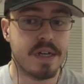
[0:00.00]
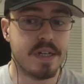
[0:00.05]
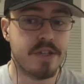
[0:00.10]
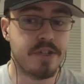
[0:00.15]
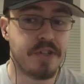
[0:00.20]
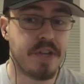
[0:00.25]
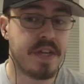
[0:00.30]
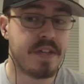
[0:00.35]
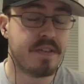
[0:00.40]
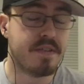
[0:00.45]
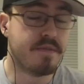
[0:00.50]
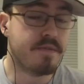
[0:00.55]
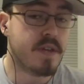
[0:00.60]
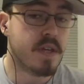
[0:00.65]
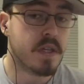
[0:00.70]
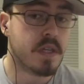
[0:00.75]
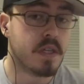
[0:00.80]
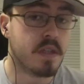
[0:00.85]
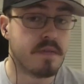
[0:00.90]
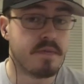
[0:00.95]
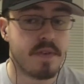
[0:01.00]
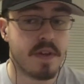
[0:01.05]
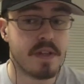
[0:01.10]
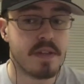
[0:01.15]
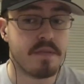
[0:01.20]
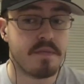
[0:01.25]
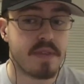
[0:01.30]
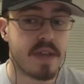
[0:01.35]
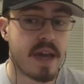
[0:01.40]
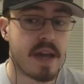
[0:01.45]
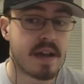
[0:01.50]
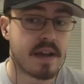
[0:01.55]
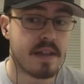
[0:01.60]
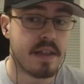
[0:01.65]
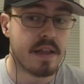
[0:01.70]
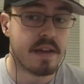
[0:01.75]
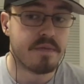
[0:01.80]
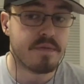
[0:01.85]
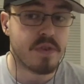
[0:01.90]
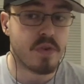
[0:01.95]
Jay Tafili, defensive tackle
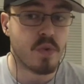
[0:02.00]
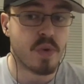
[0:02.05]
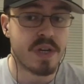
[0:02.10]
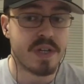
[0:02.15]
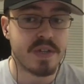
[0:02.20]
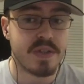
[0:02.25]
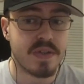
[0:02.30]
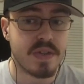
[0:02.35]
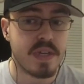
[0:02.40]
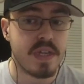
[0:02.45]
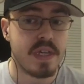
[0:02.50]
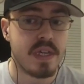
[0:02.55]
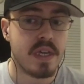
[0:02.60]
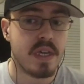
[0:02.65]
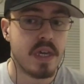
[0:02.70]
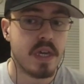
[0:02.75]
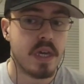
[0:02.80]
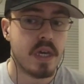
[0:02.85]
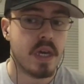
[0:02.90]
out of USC.